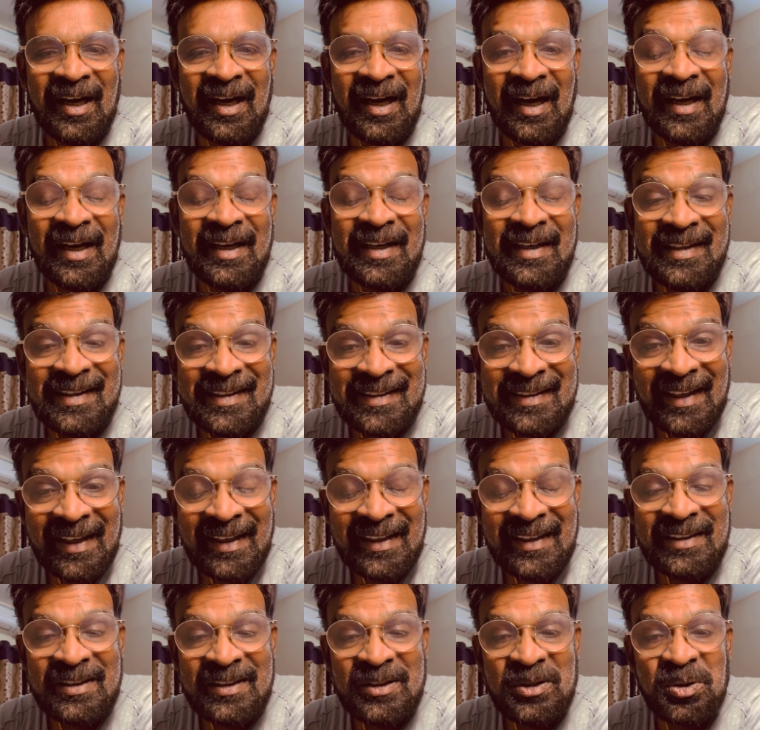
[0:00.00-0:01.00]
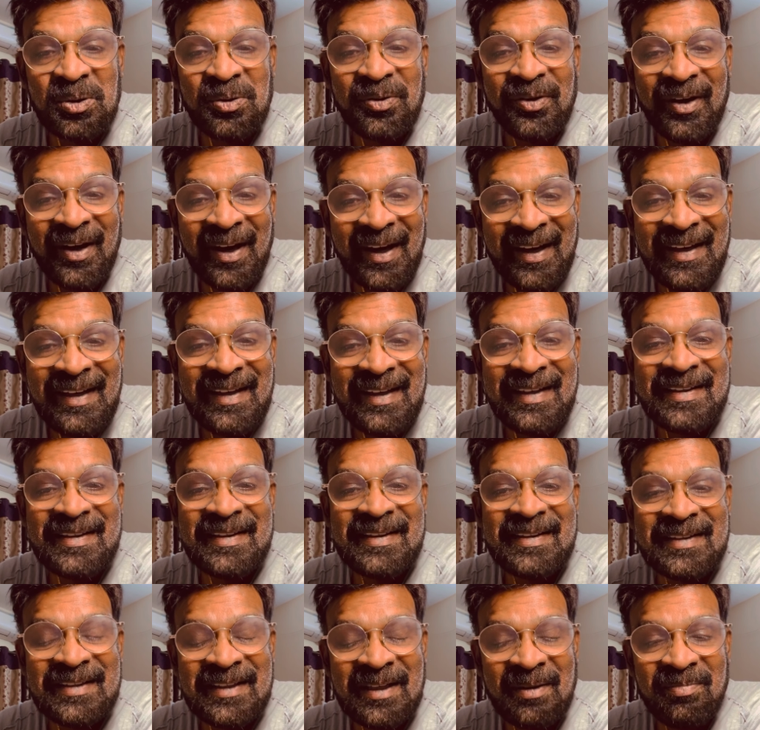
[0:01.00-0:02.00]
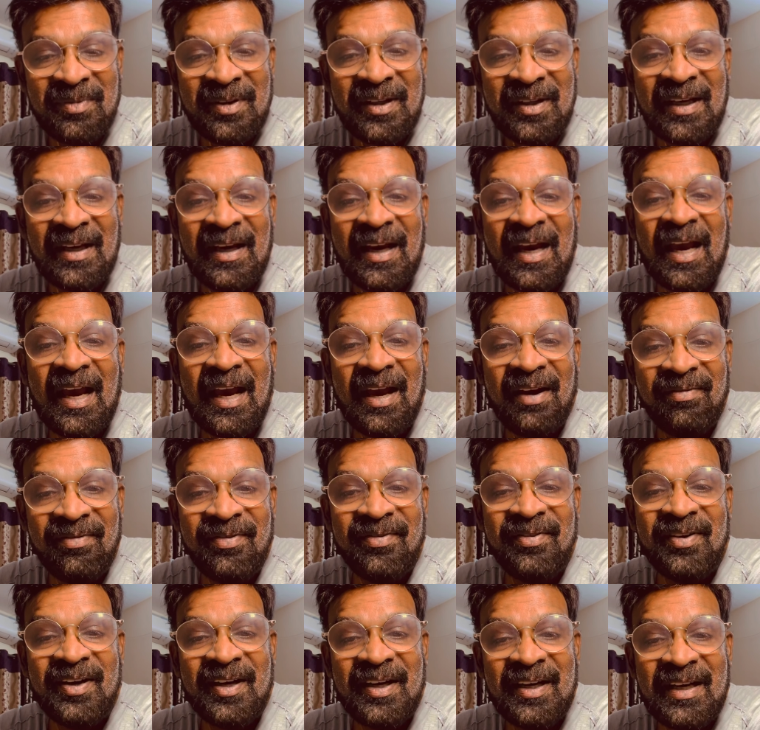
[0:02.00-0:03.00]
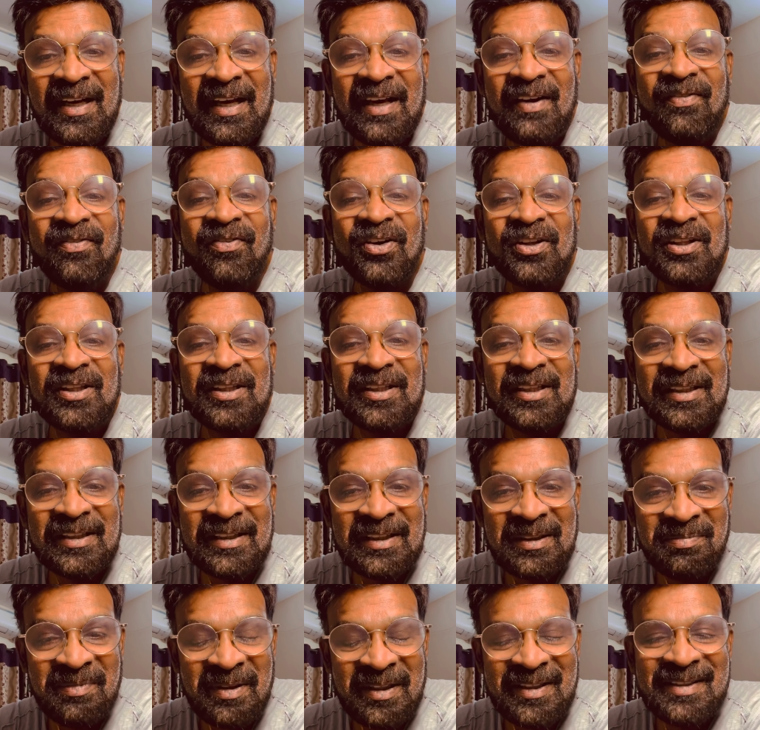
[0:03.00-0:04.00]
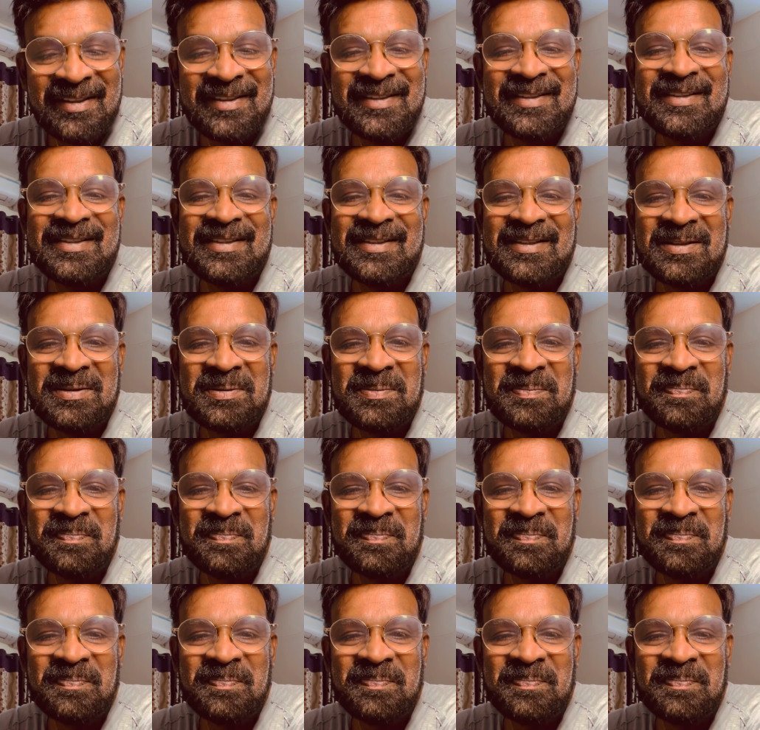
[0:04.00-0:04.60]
I decided to write something every day for 30 minutes.